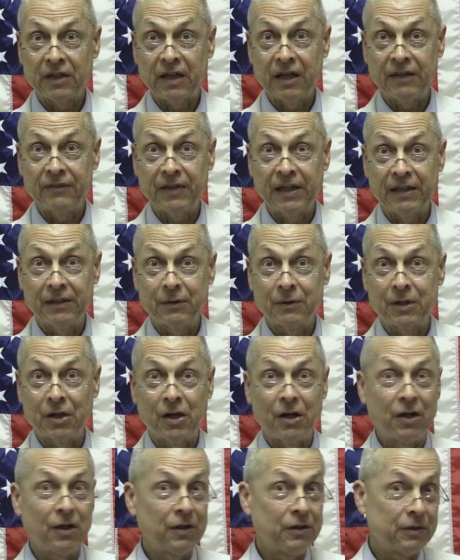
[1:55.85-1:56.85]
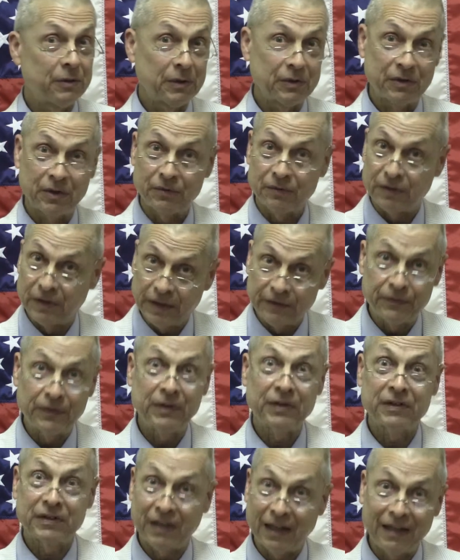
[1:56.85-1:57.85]
I have handled hundreds of
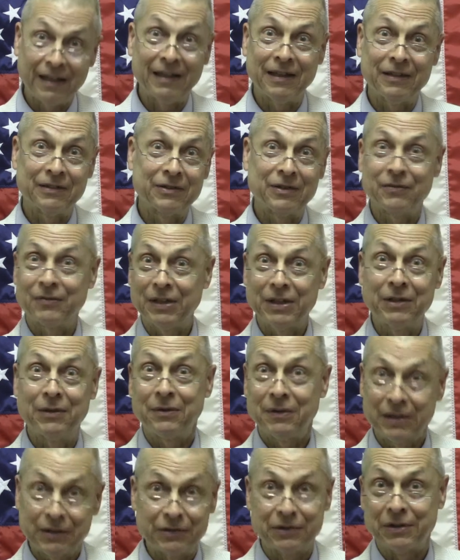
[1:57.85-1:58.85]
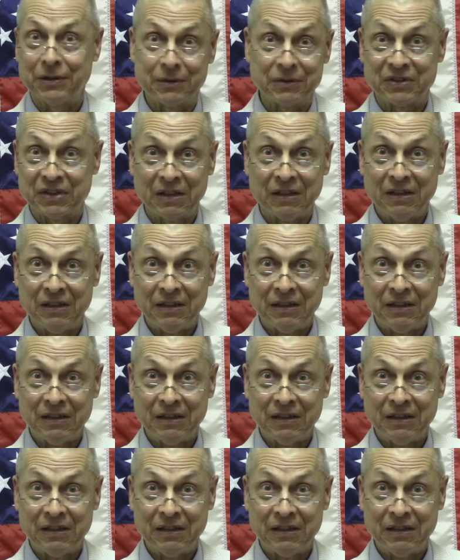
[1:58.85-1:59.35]
different kinds of legal issues.